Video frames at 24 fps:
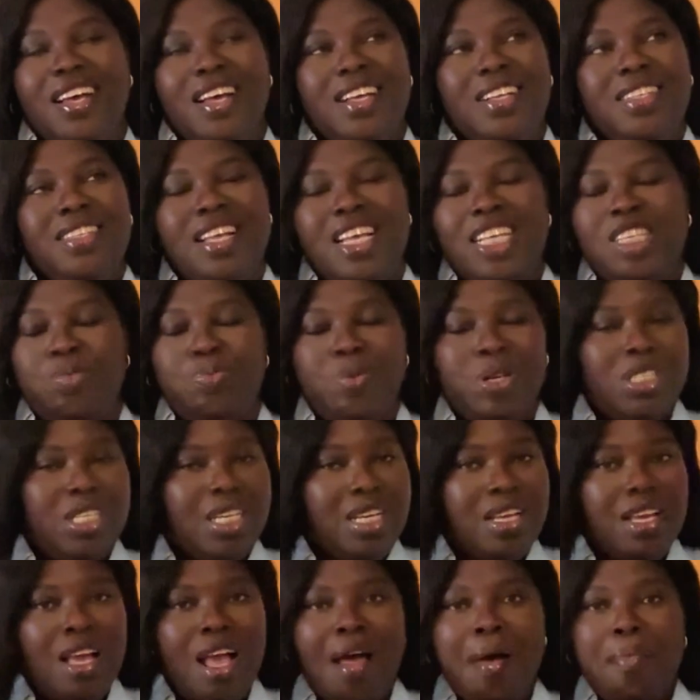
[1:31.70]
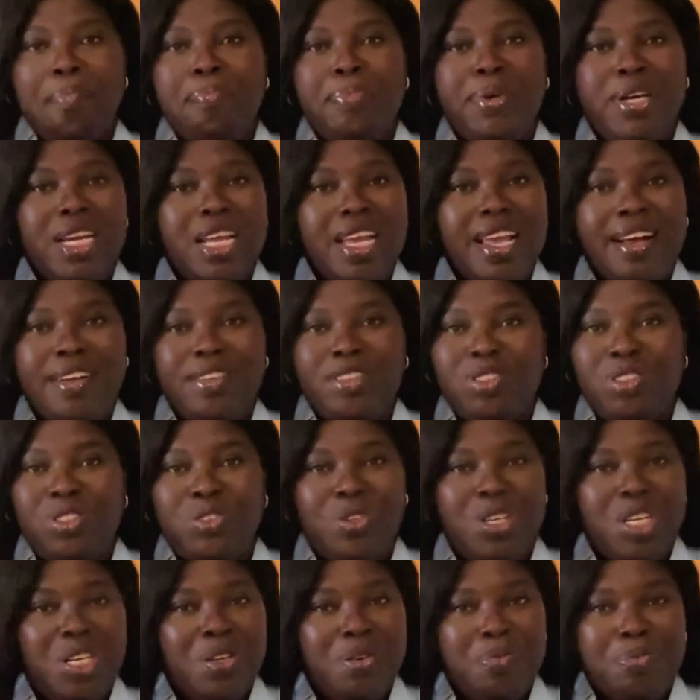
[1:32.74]
and especially burning out
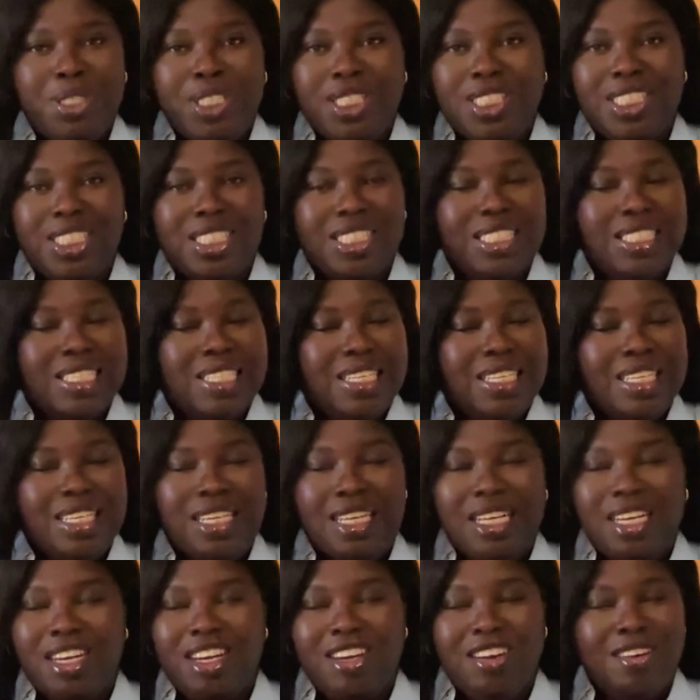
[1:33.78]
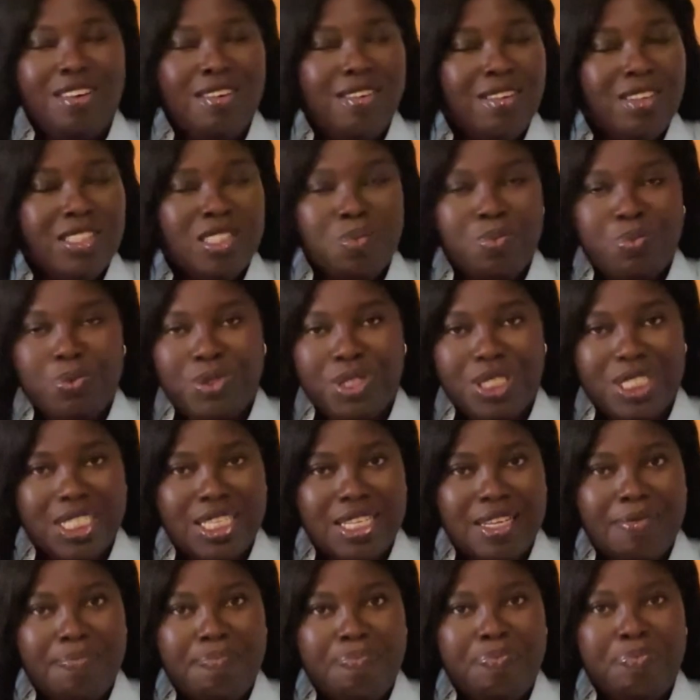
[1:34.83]
during your PGCE, not
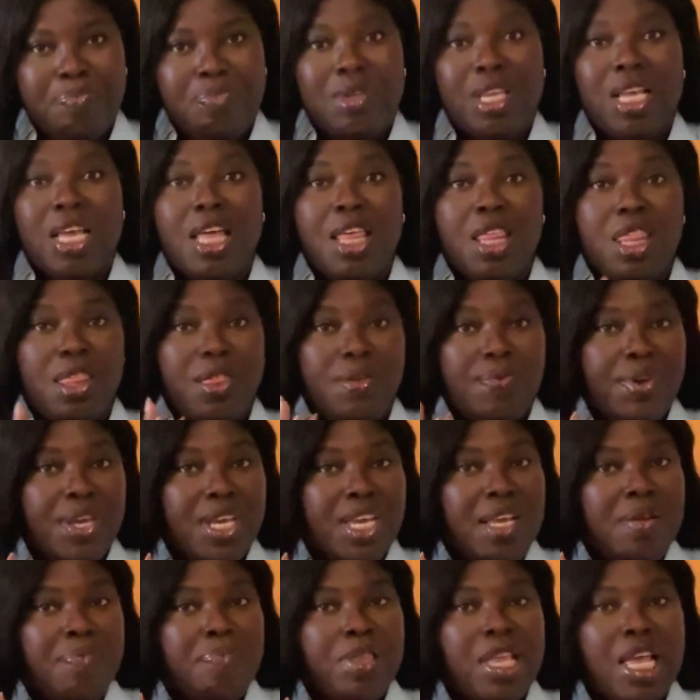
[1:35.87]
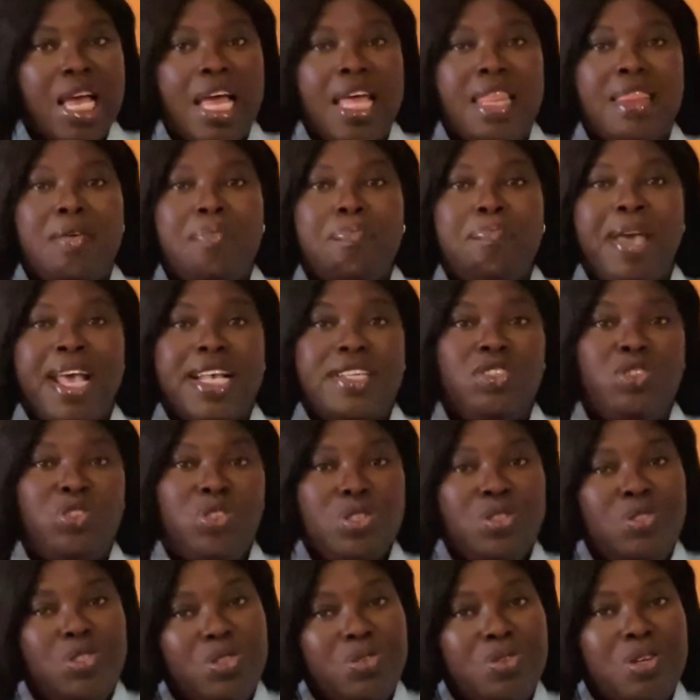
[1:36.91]
pretty. 3, the best
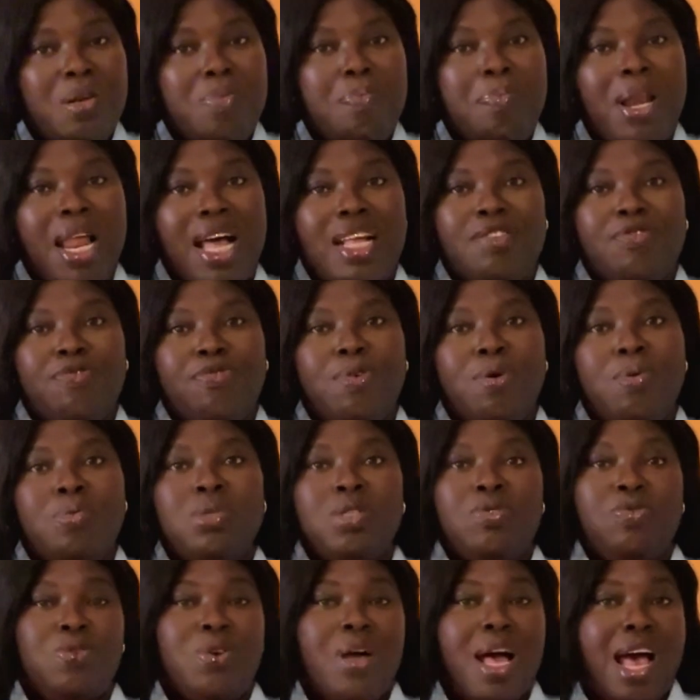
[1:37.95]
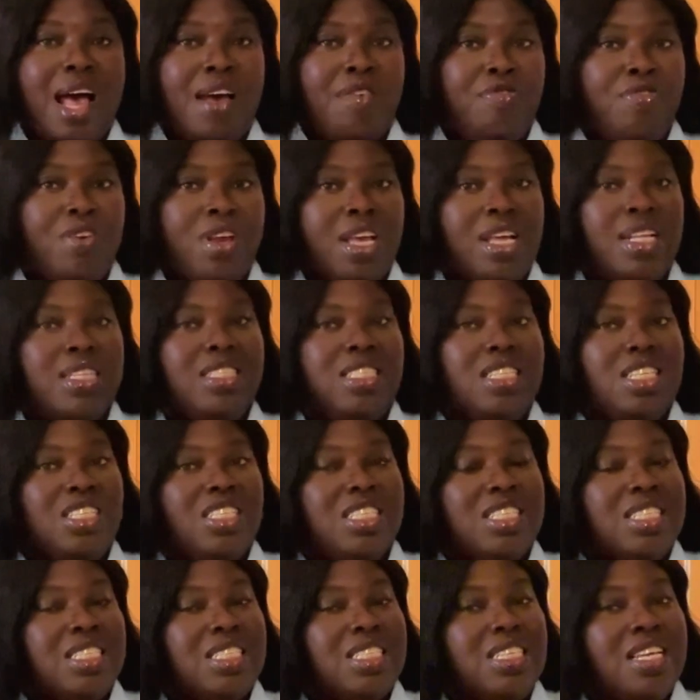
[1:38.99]
tutoring platforms for African
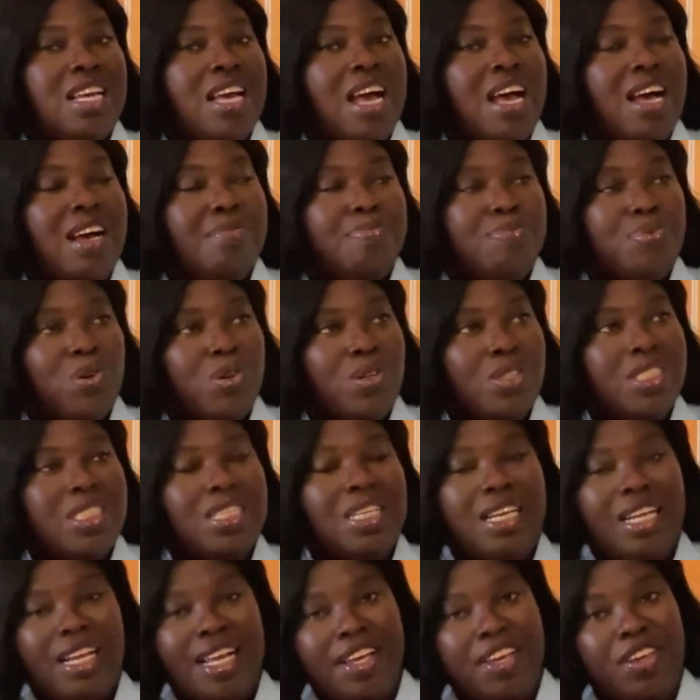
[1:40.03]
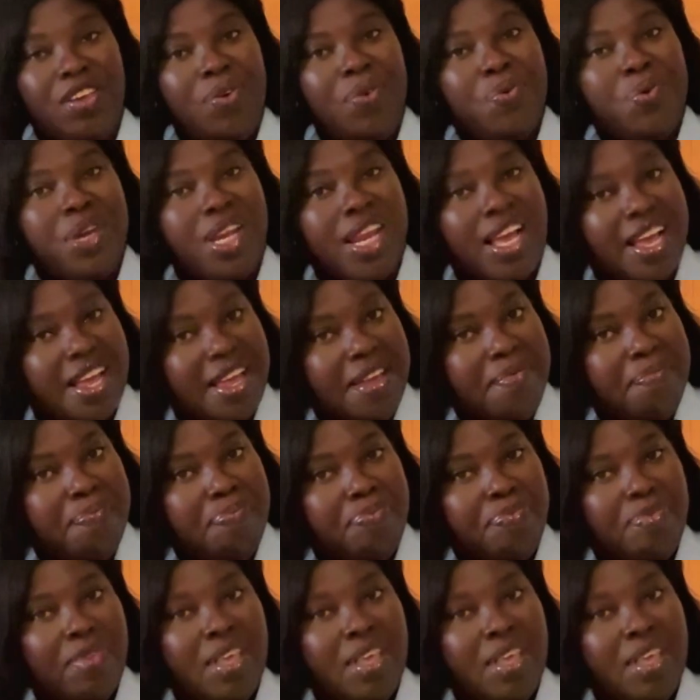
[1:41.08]
teachers abroad like you and I.